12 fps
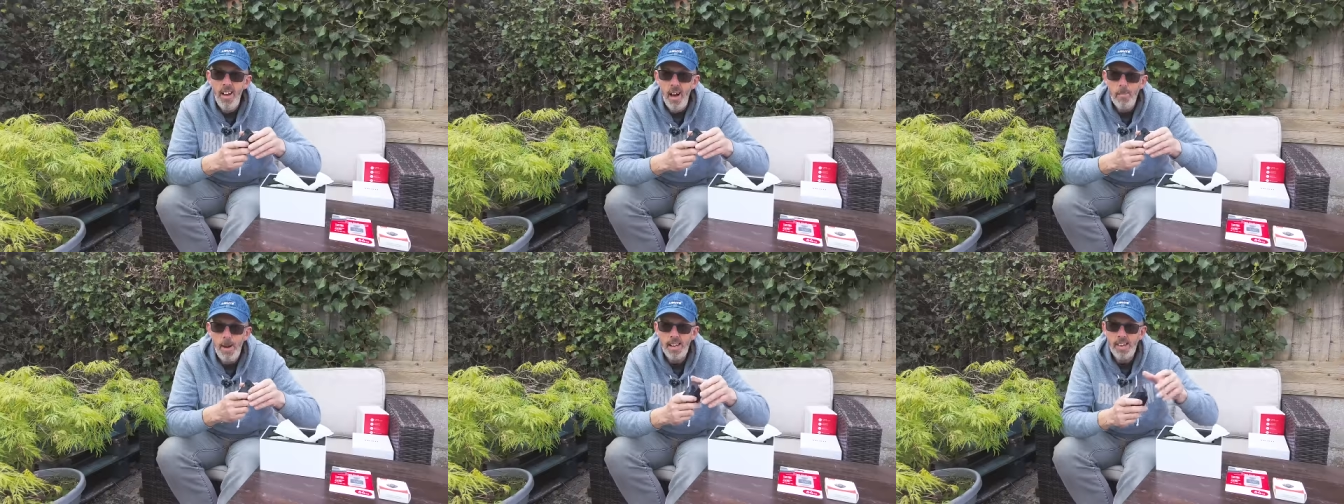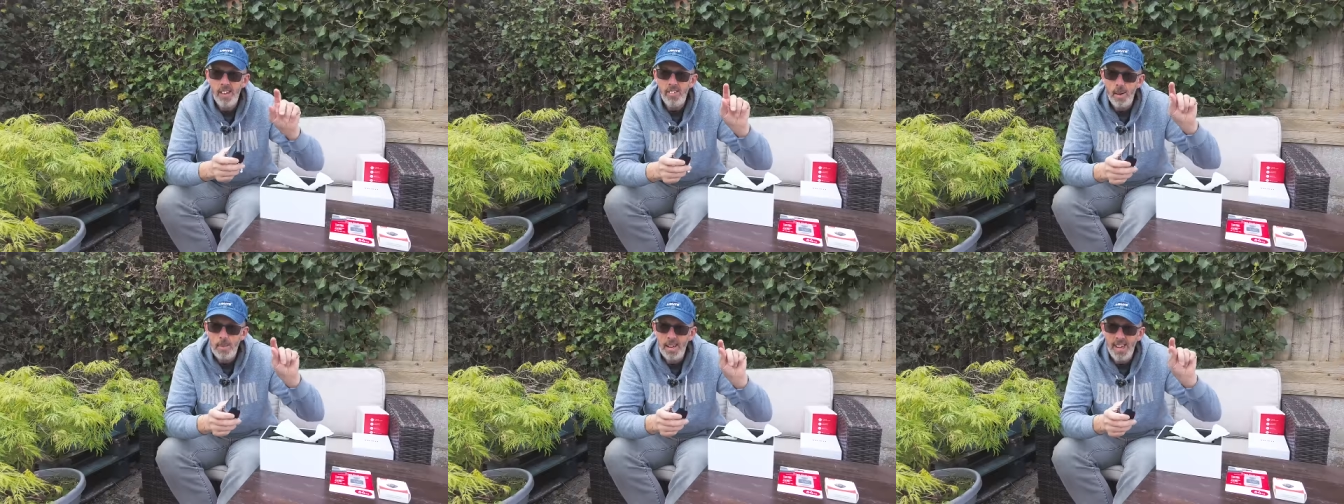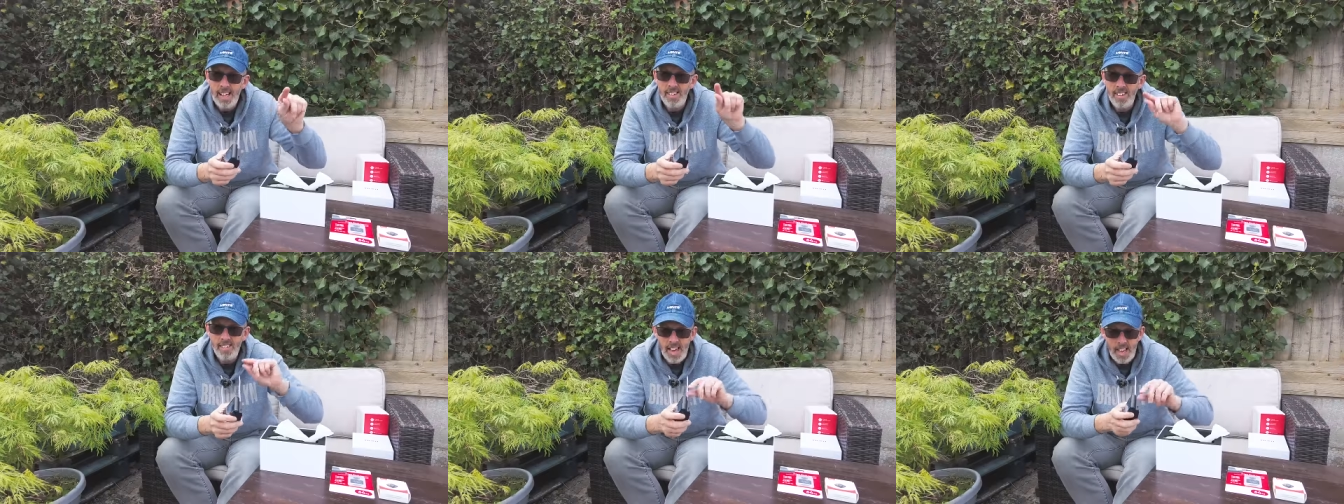on my dash cam i like
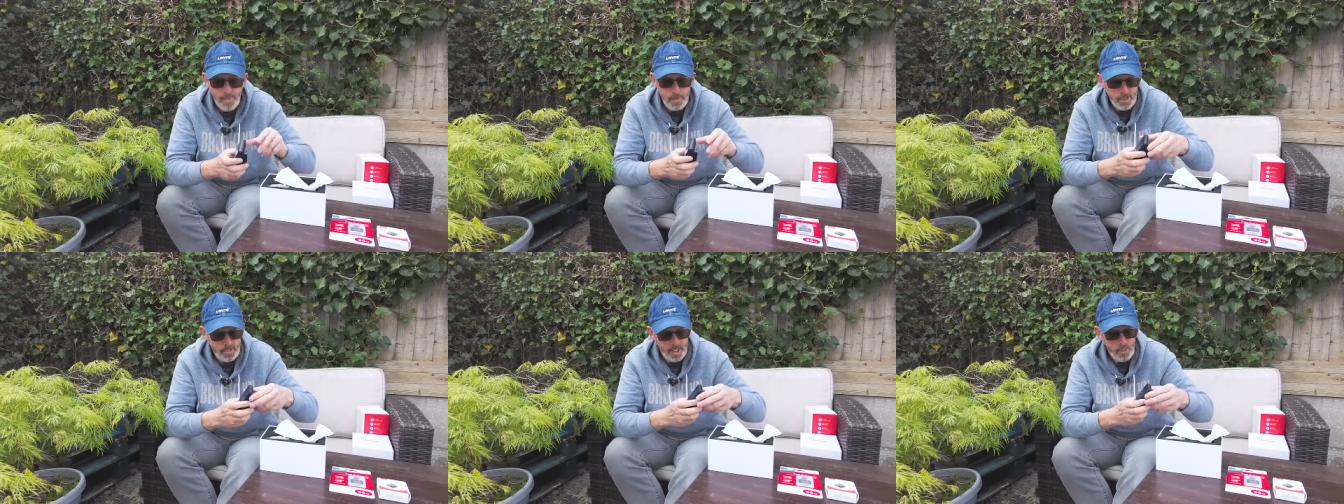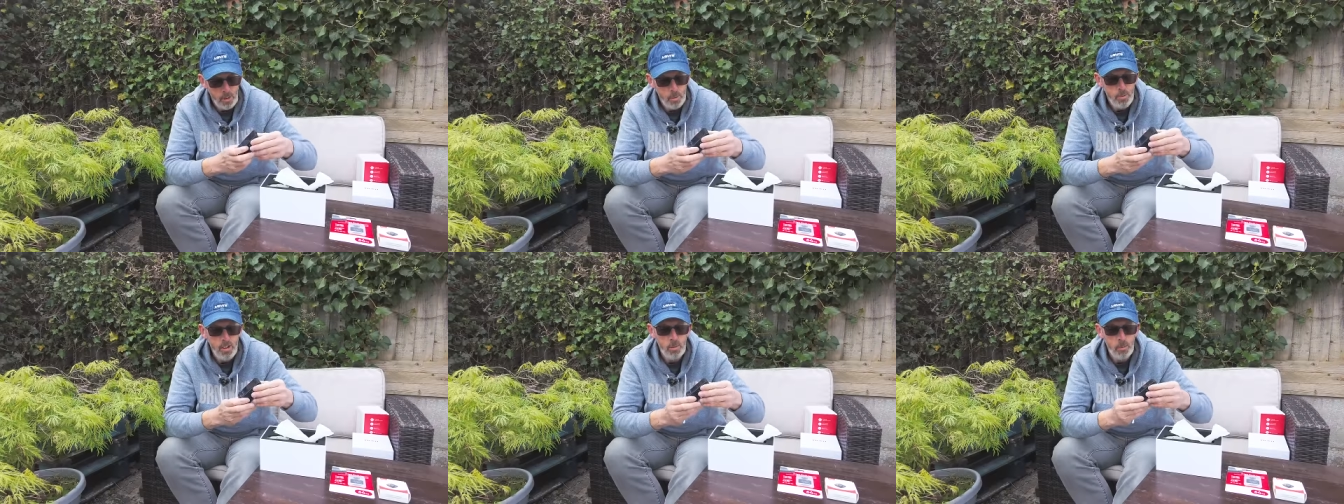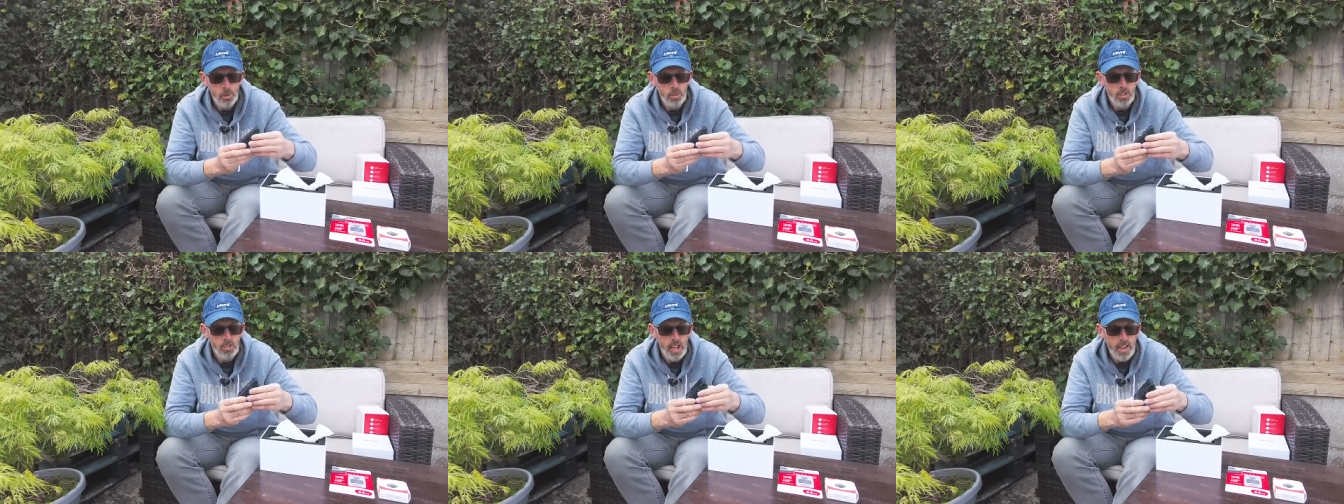to save them you see so i press the
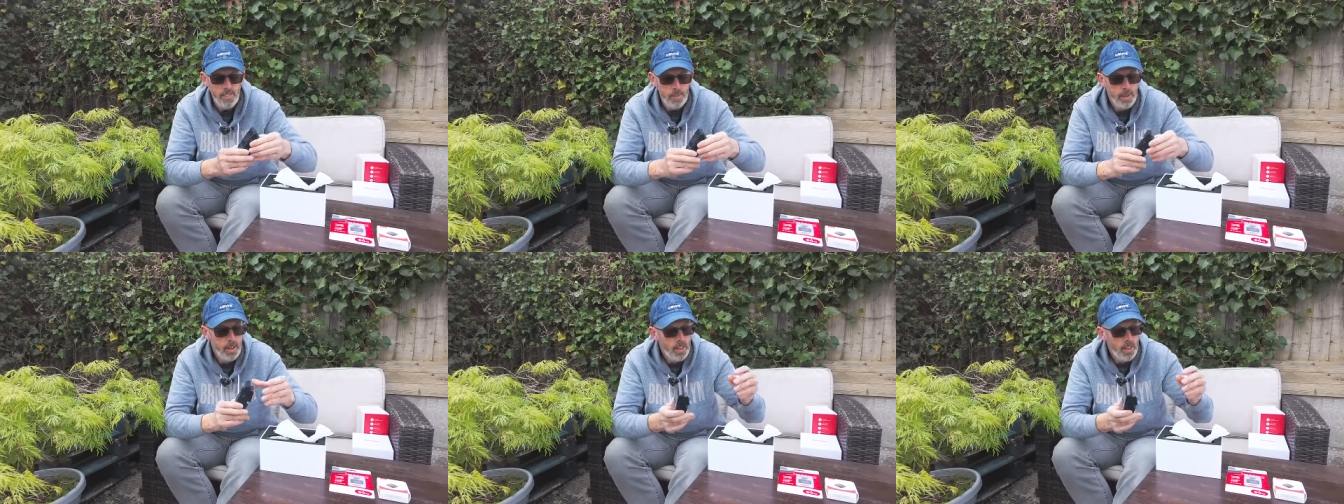button to save them